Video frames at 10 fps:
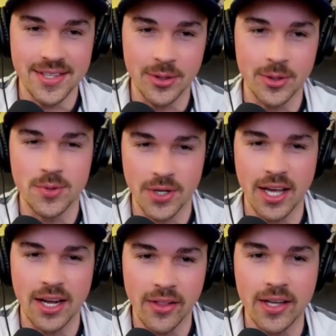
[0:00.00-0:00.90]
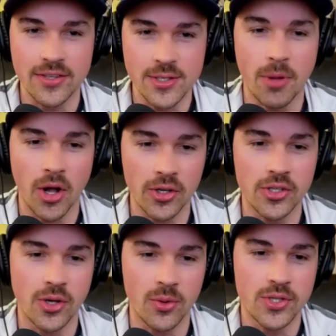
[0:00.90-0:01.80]
that those were kind of like a smaller
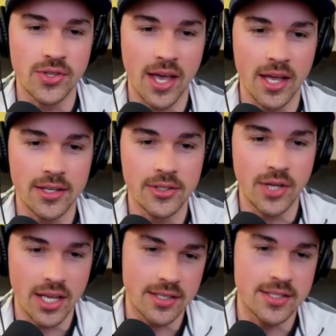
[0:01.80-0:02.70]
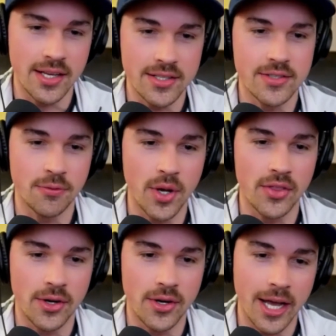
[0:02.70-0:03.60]
dose of that. You get a taste of
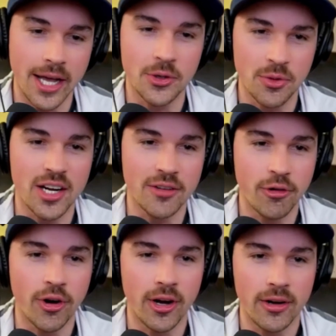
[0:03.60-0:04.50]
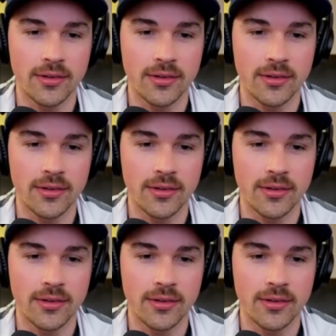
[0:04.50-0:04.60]
whether or not you're ready for it.